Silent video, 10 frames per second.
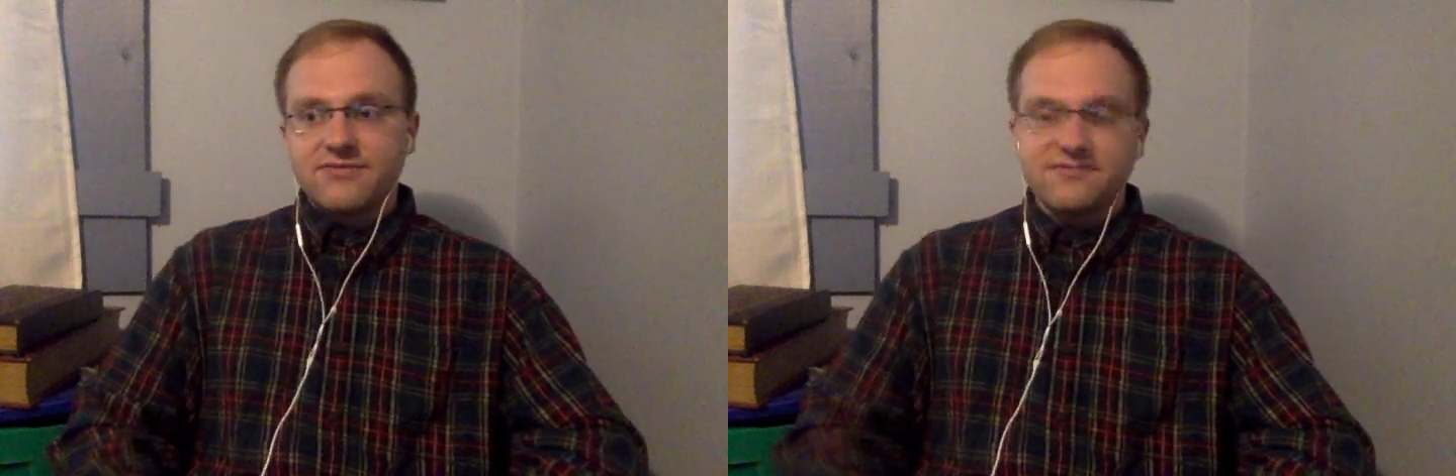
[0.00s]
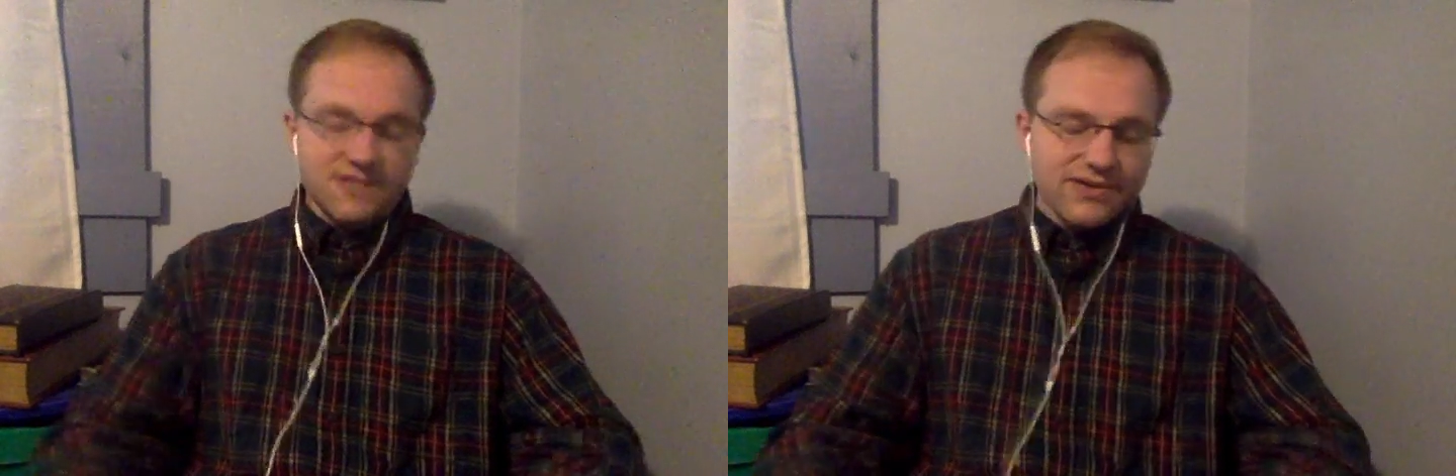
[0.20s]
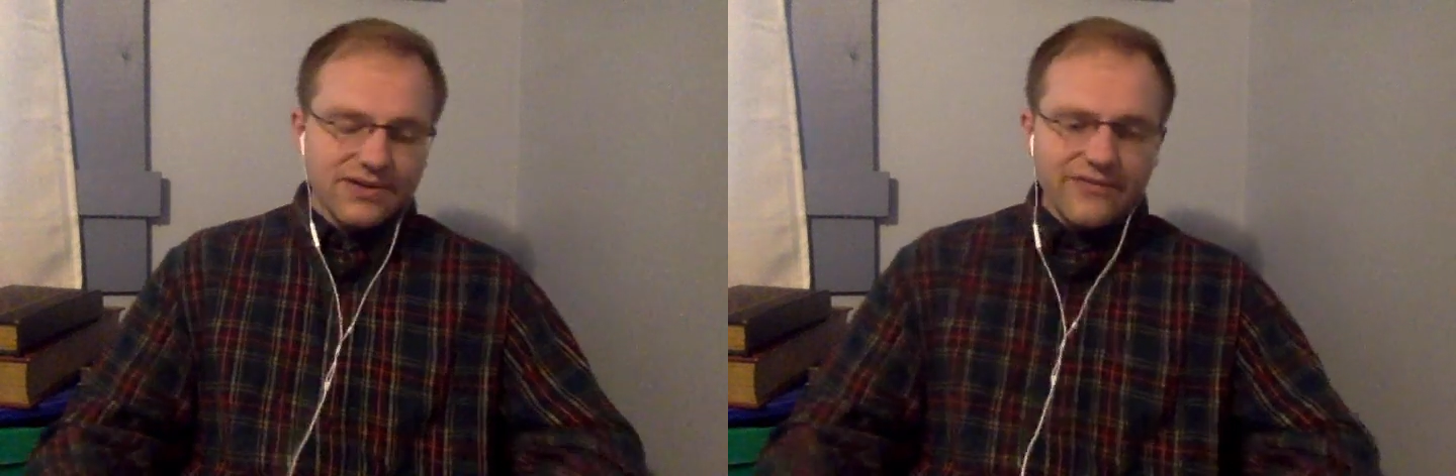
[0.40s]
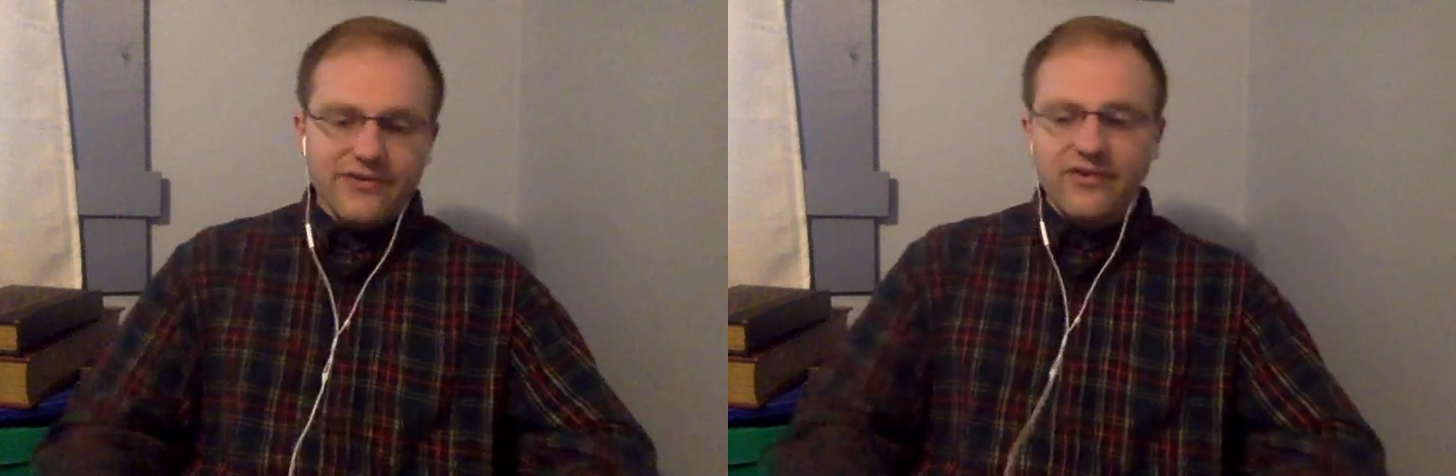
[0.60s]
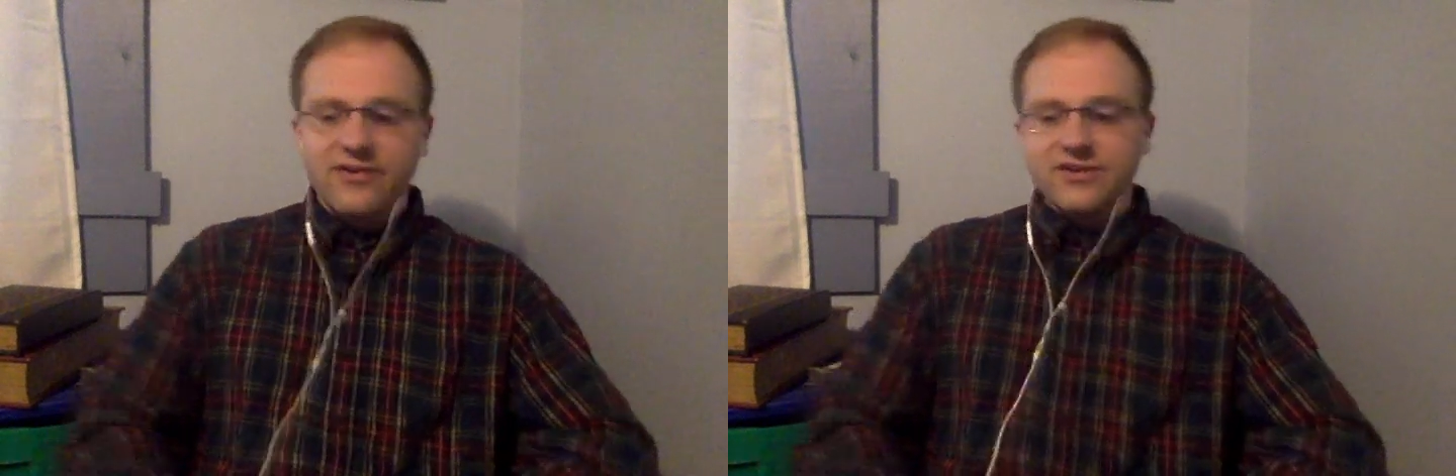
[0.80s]
So without
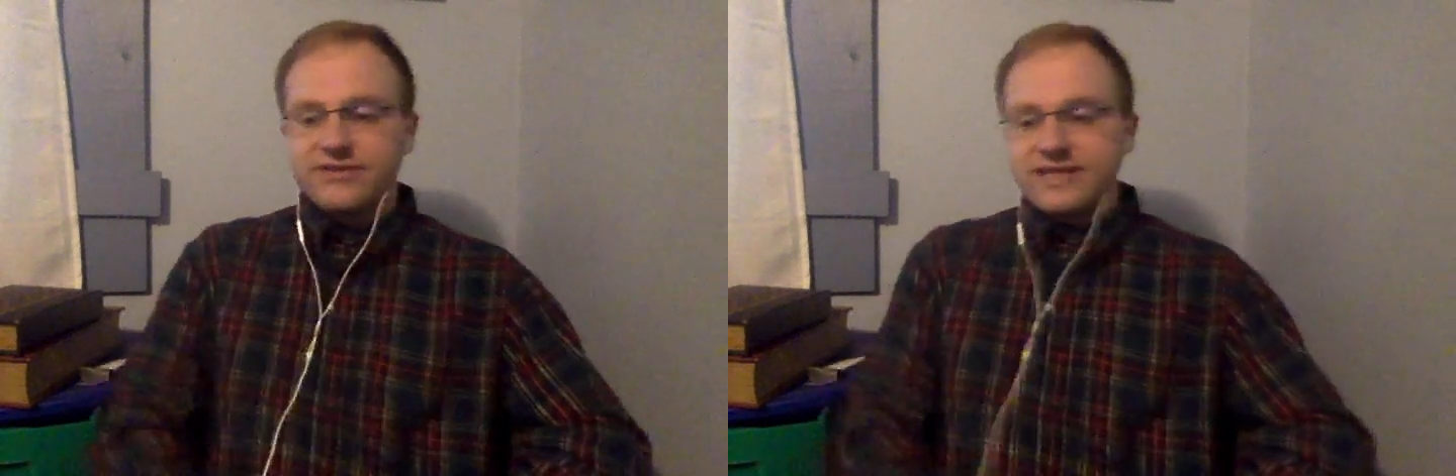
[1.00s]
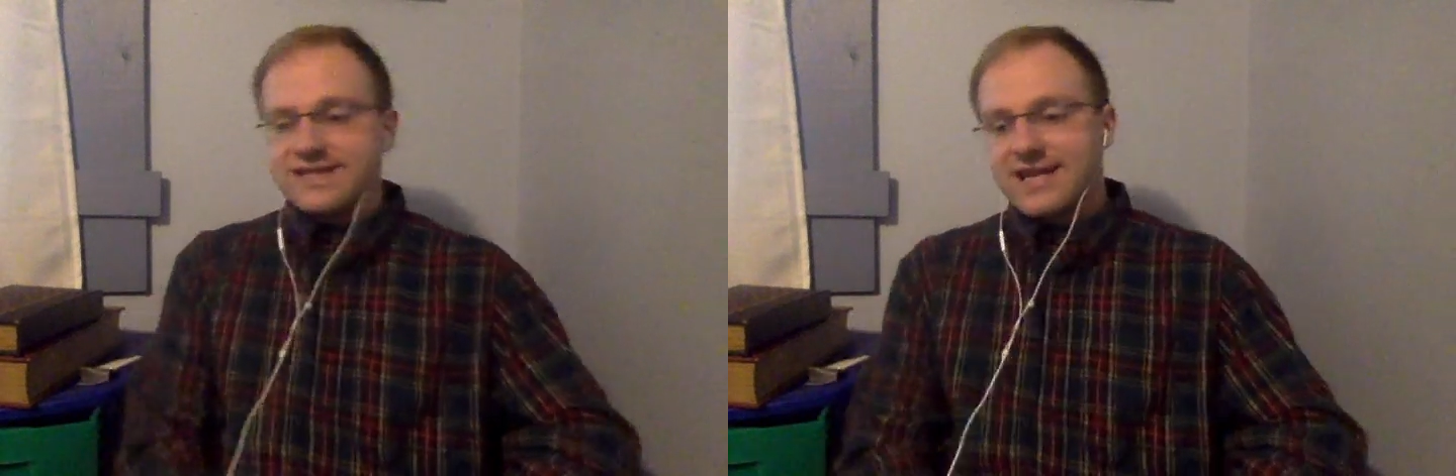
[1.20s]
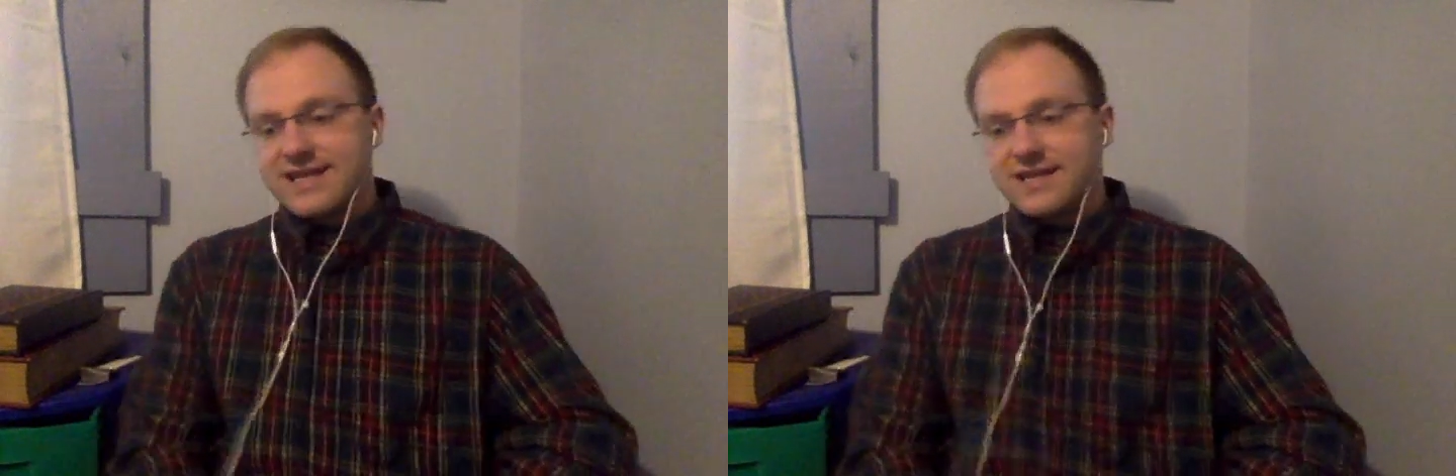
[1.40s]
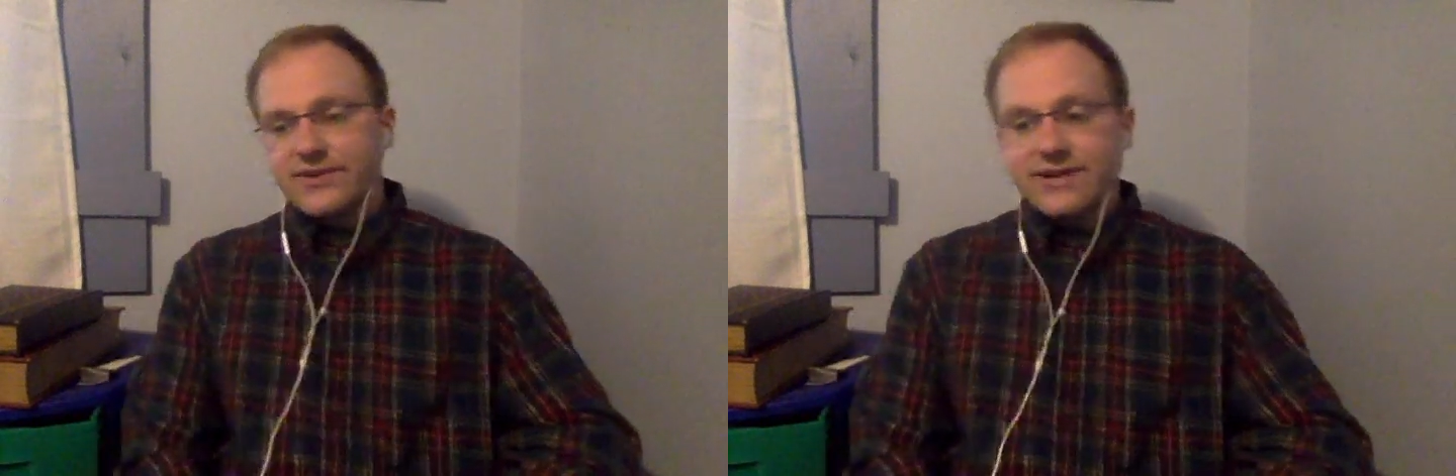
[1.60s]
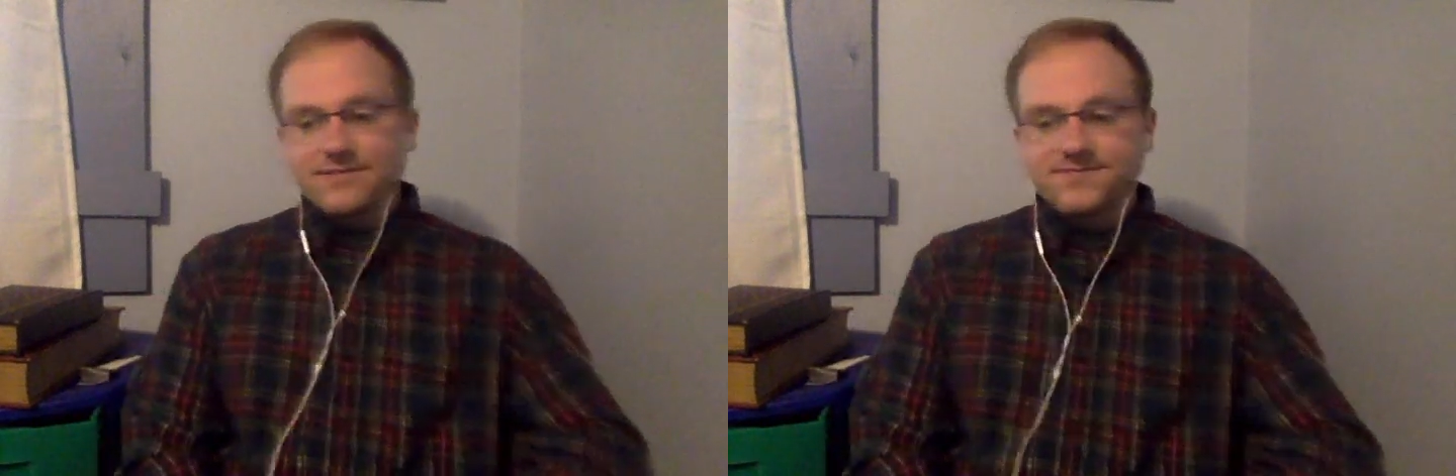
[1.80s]
further ado, let's get into it.